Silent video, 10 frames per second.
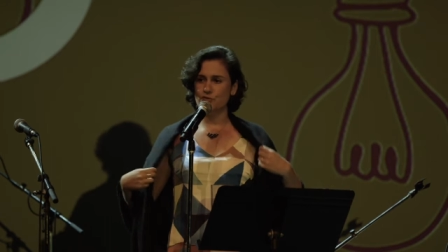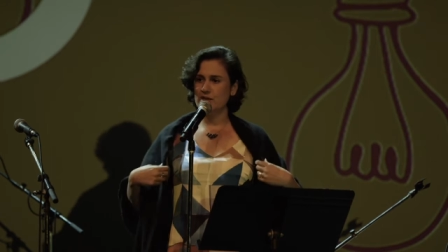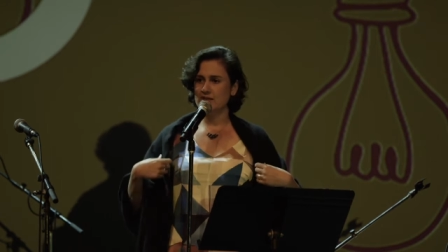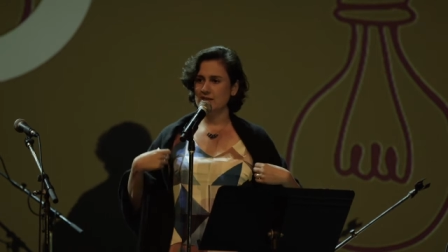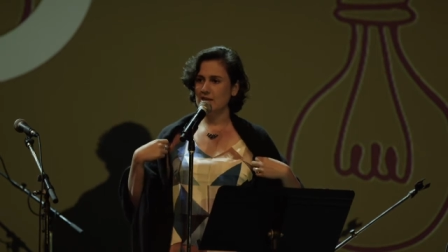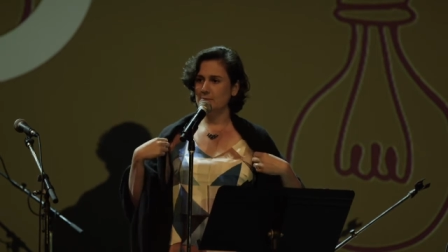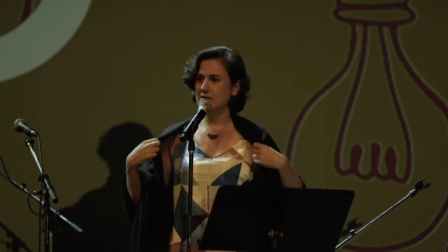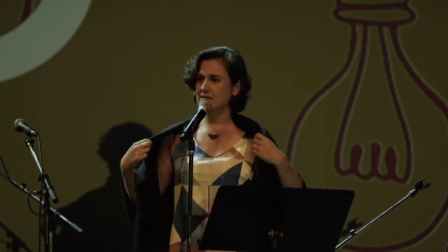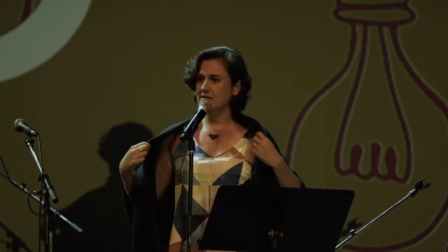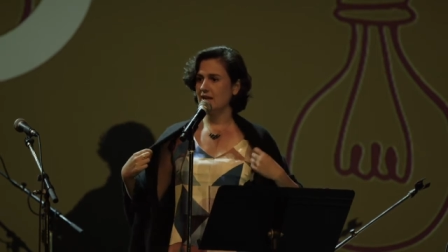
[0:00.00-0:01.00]
reading him
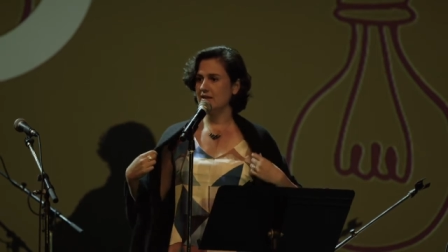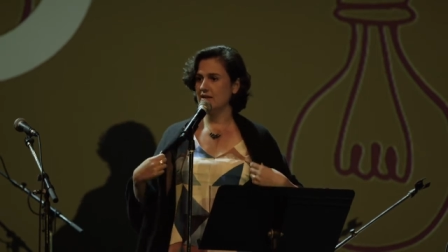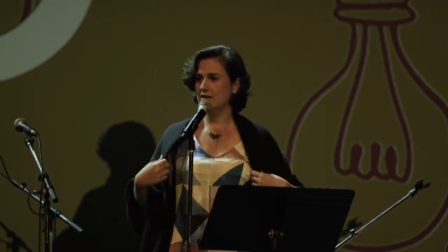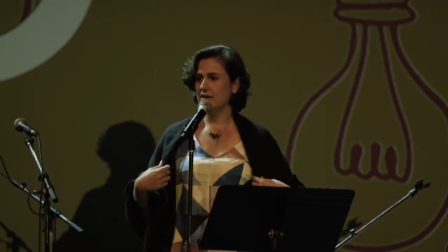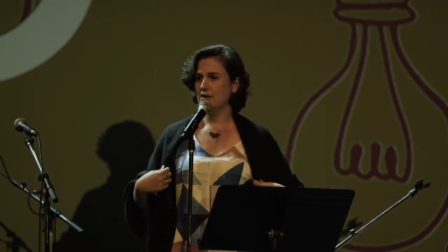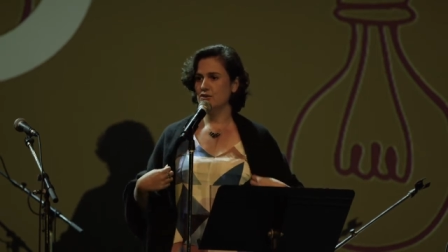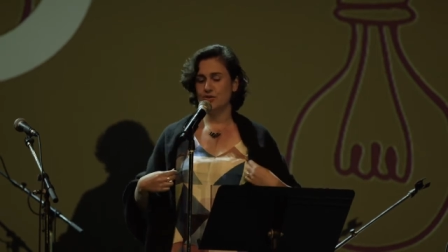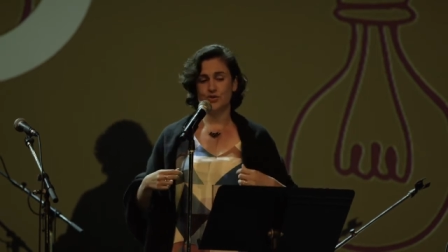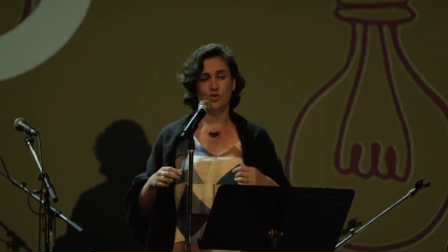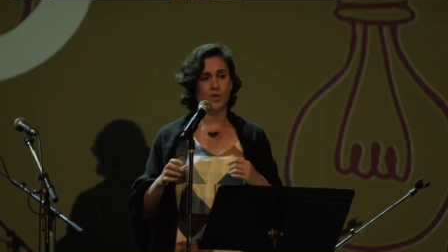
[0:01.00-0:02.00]
and deciding
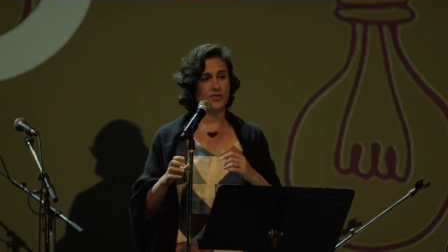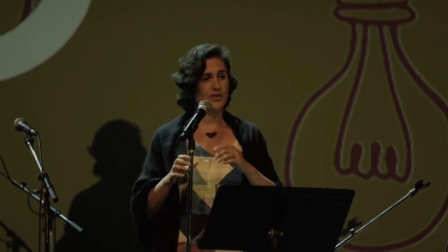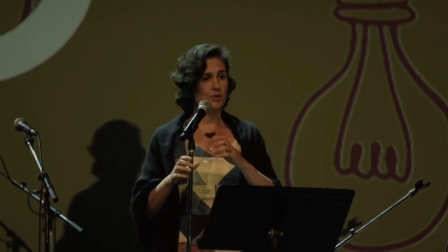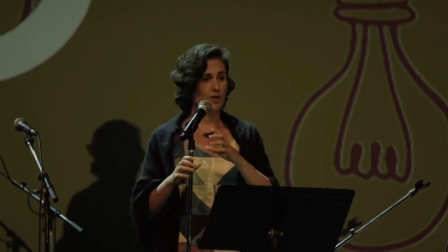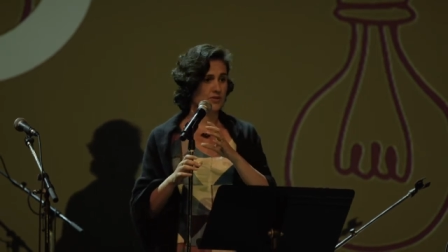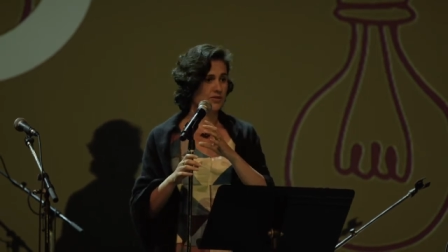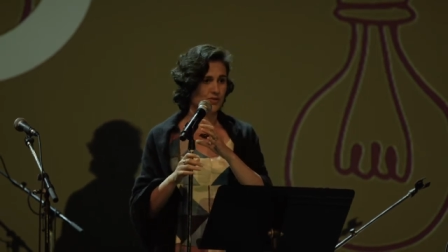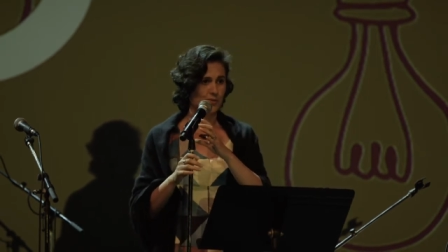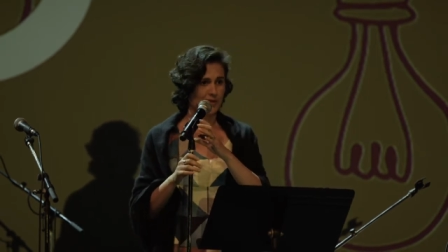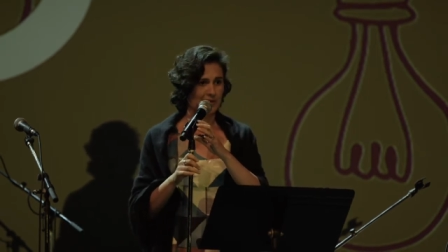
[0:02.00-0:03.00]
to do what they want to
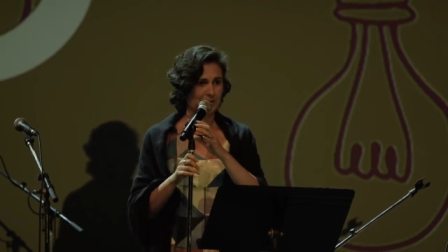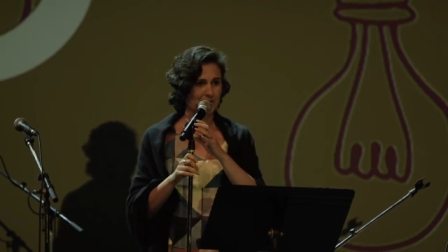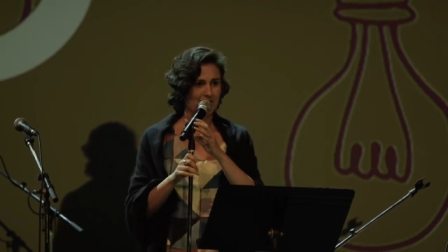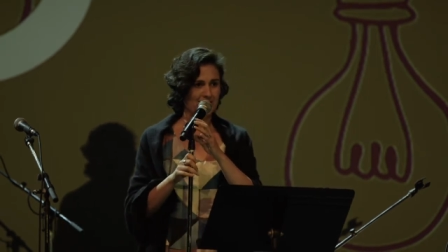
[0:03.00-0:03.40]
do with him.